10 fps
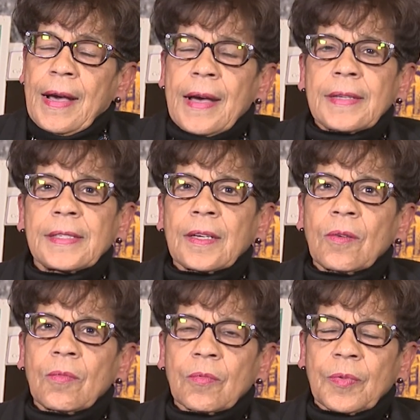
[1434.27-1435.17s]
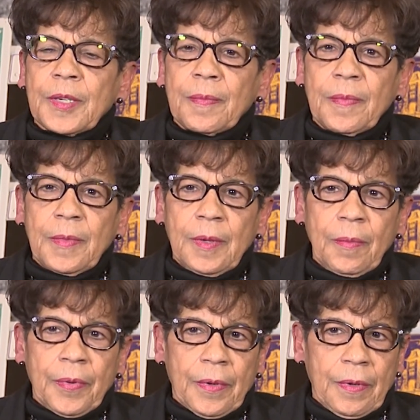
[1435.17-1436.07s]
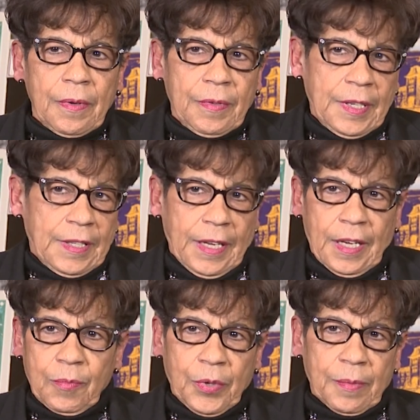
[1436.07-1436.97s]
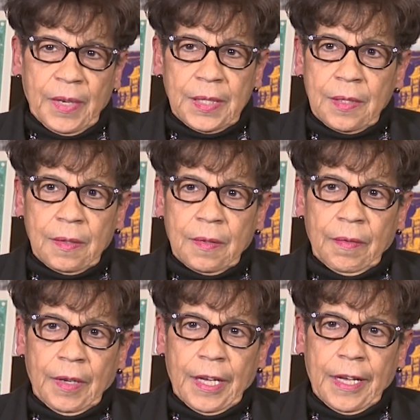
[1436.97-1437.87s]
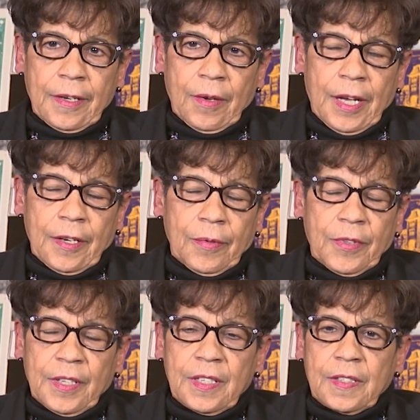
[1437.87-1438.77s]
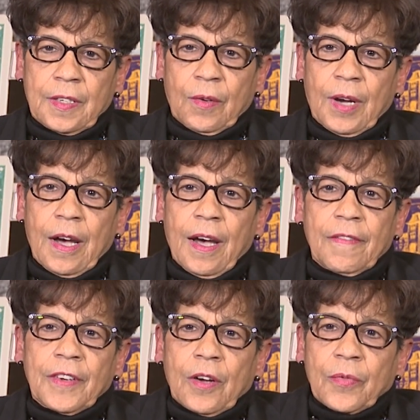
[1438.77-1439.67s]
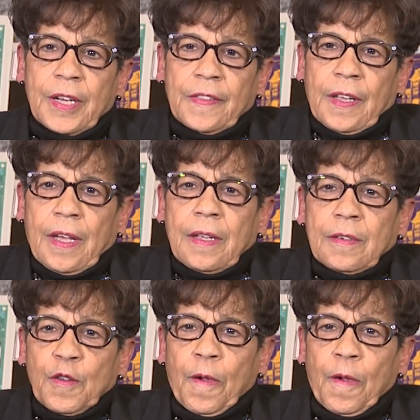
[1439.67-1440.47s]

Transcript: I don't remember that they had brick masonry. I don't. I don't think so. I, have not read that.